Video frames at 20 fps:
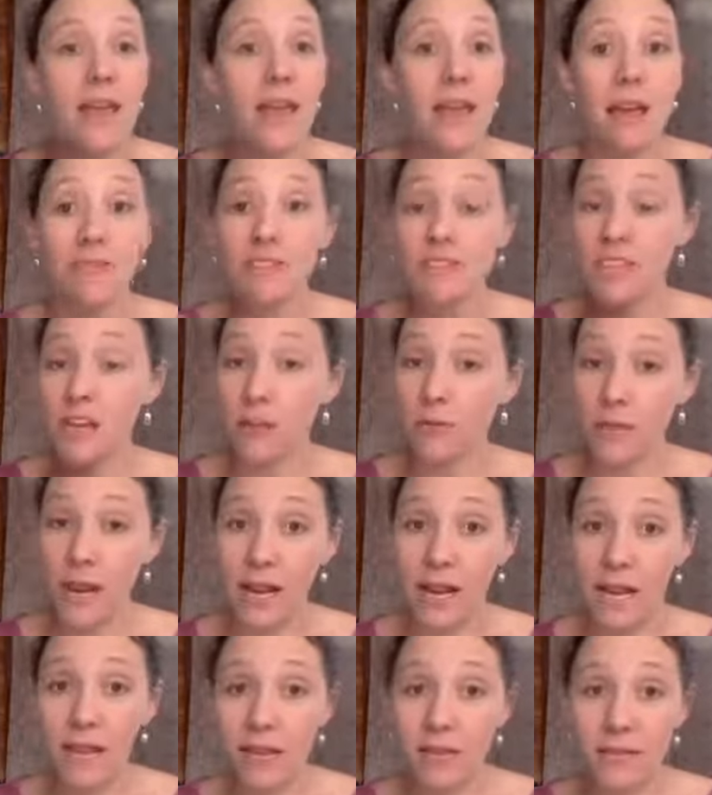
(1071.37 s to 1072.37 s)
If it's not
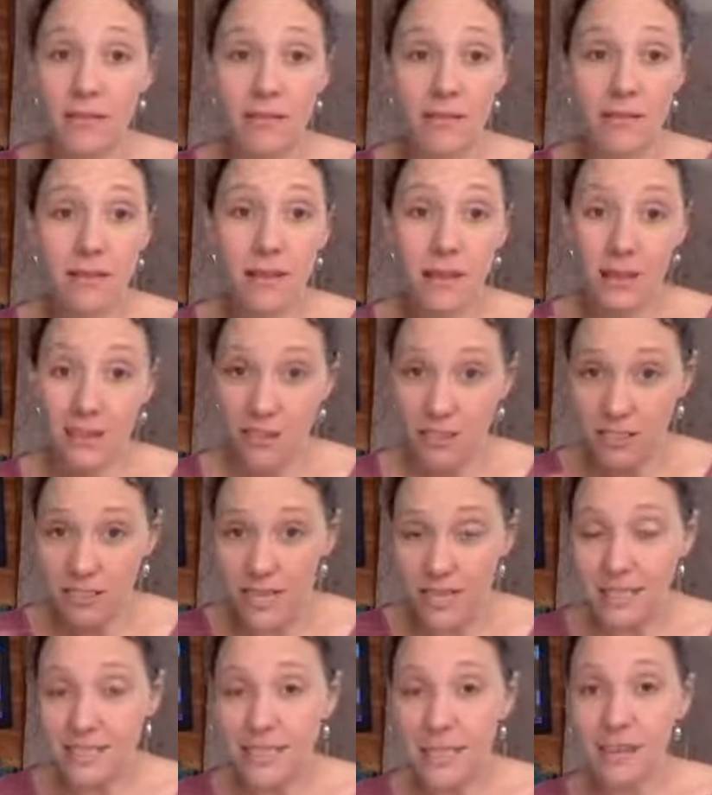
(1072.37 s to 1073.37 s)
ready, like they'll
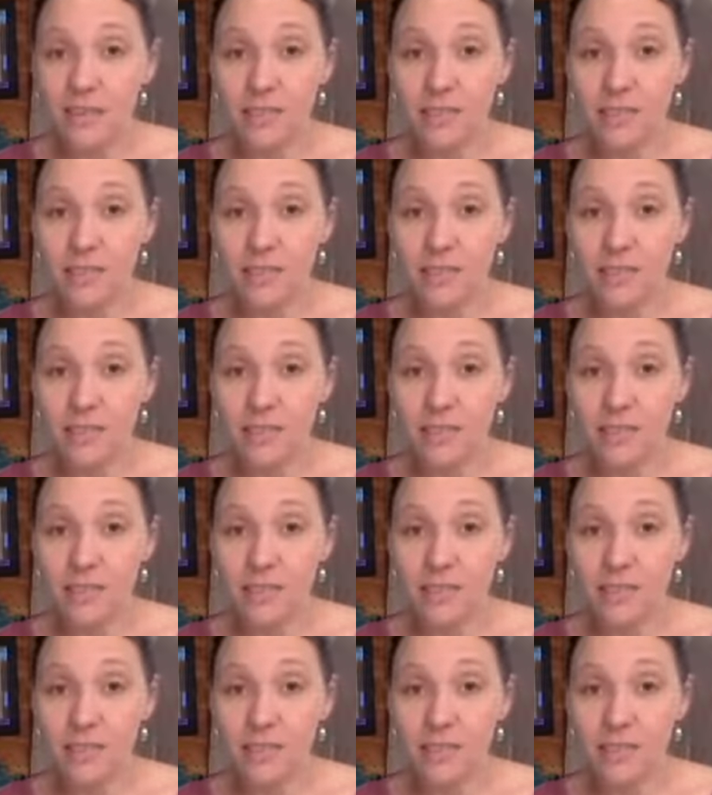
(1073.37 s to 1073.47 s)
test it.